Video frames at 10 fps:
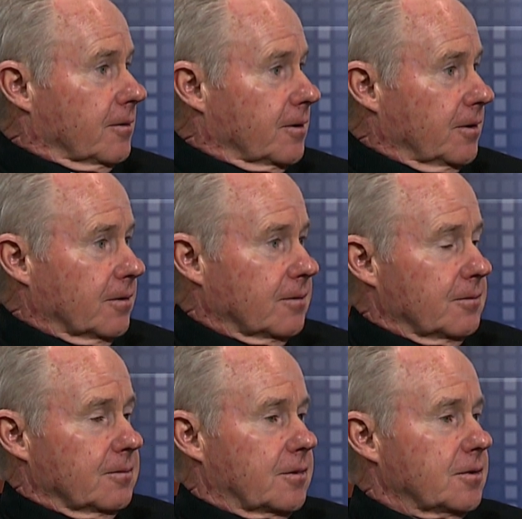You
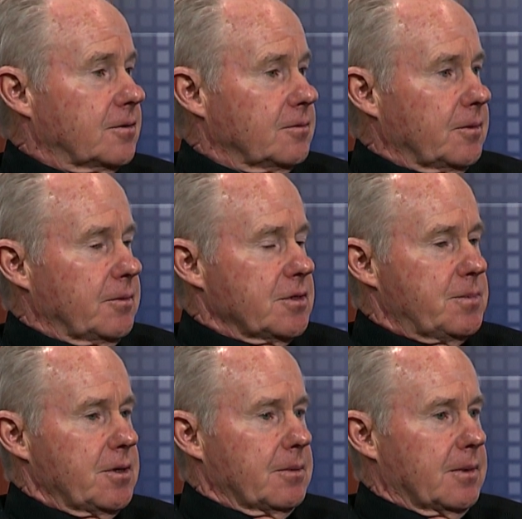know, because when we
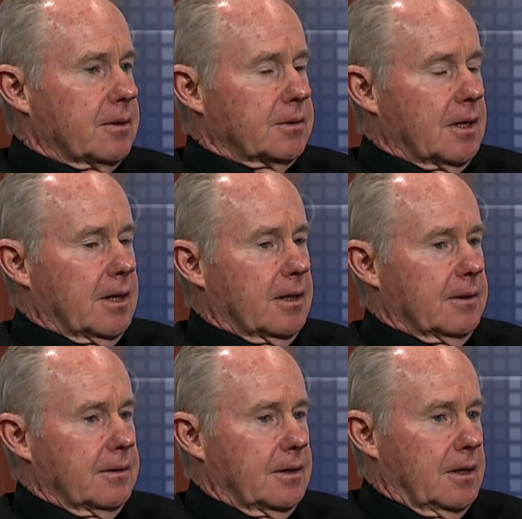speak about
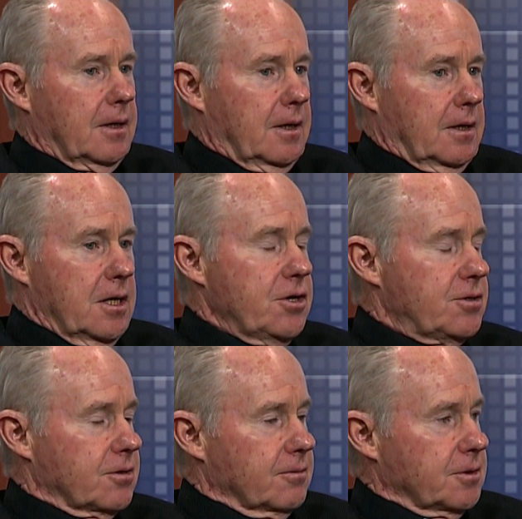uh,
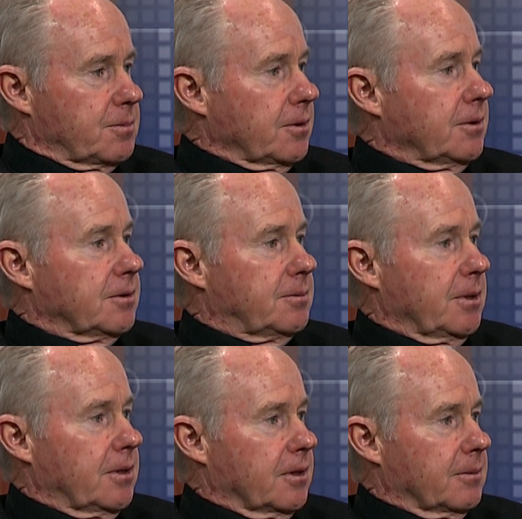Easter, we're
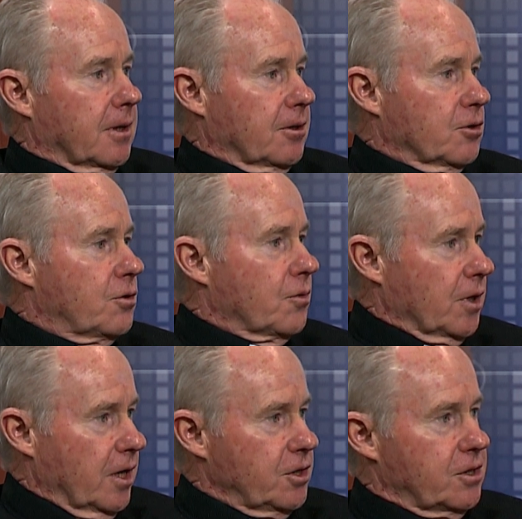speaking about a new
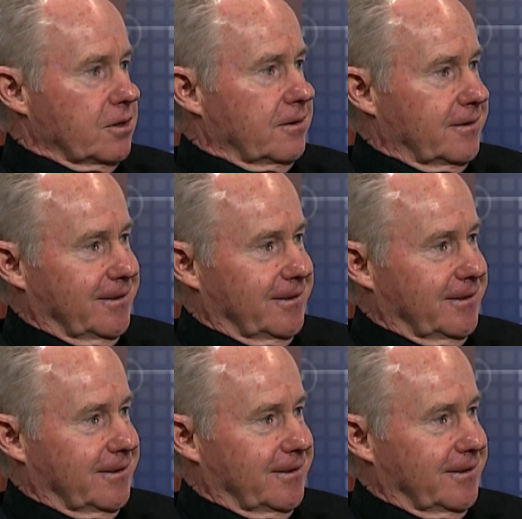creation.